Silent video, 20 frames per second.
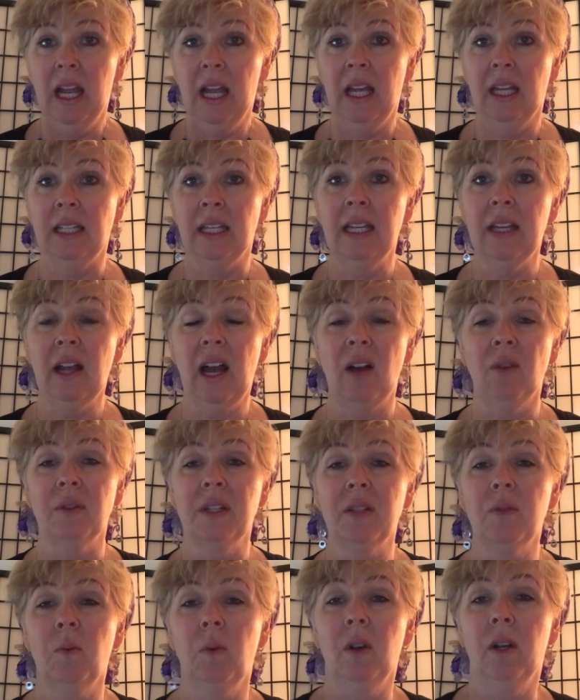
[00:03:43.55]
and he
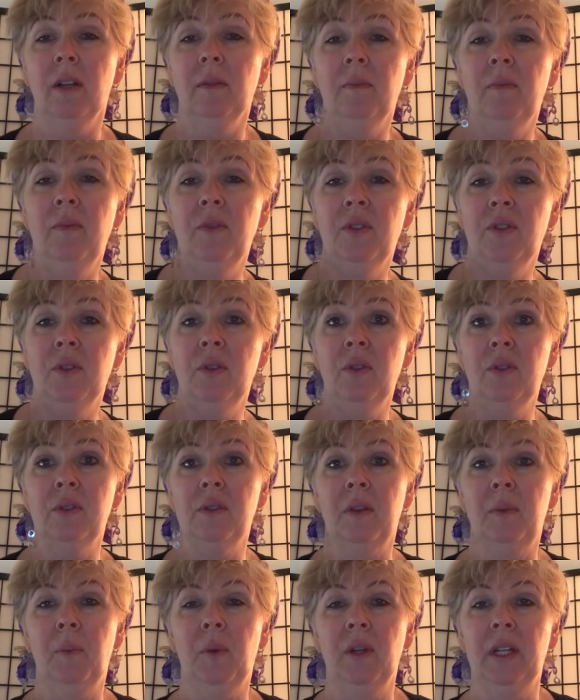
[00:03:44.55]
always wore shoes
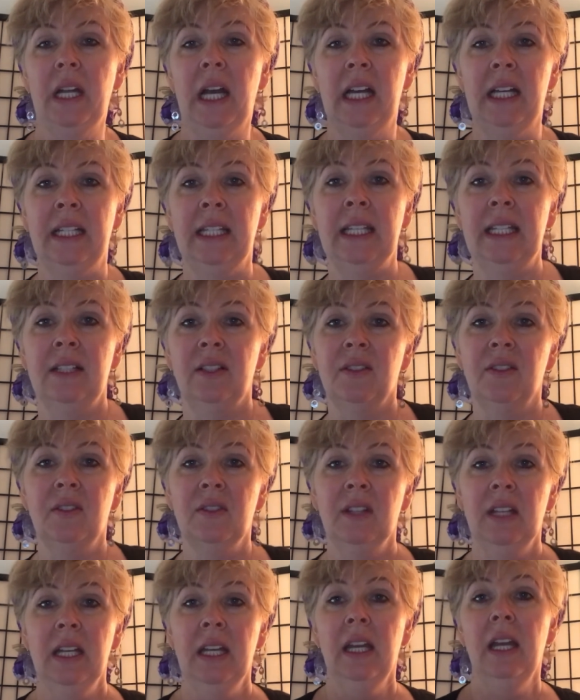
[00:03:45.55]
with pretty high
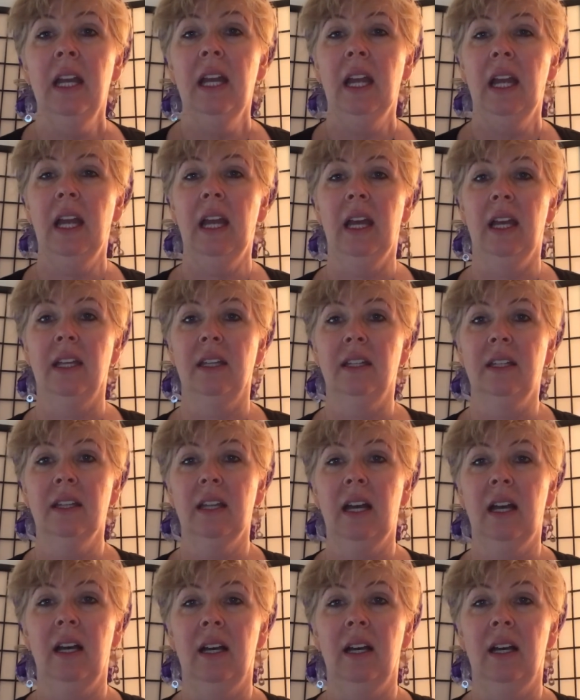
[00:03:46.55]
heels. And